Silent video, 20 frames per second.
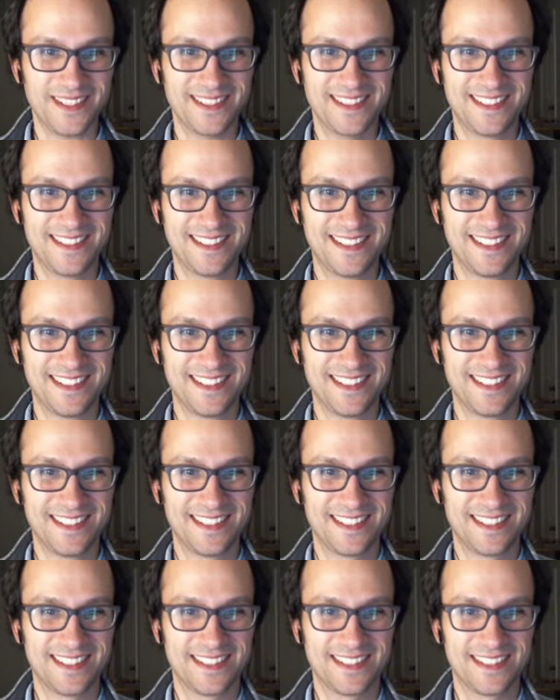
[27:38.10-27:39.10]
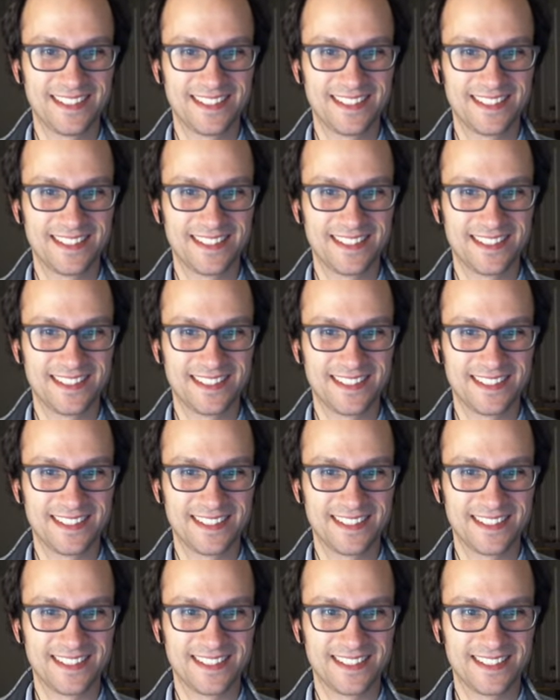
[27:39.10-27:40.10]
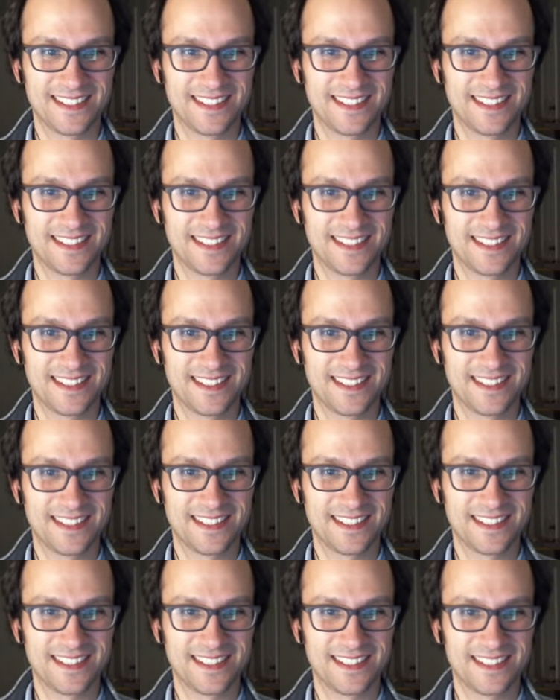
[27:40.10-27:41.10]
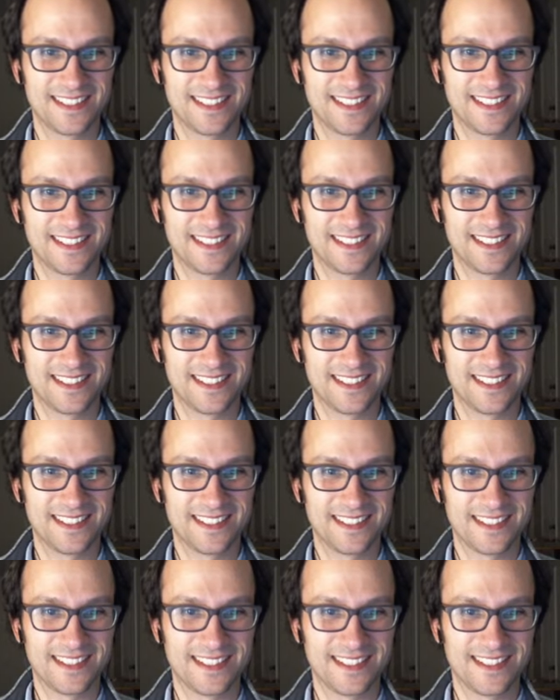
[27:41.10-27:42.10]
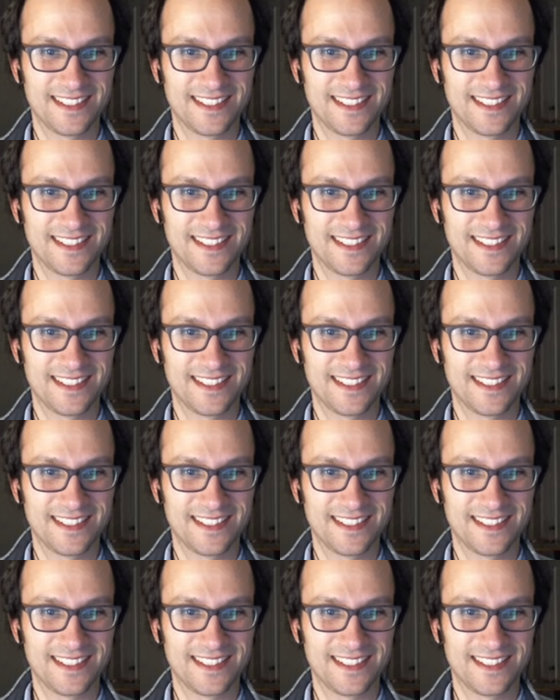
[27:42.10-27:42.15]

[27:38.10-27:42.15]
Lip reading: (silent)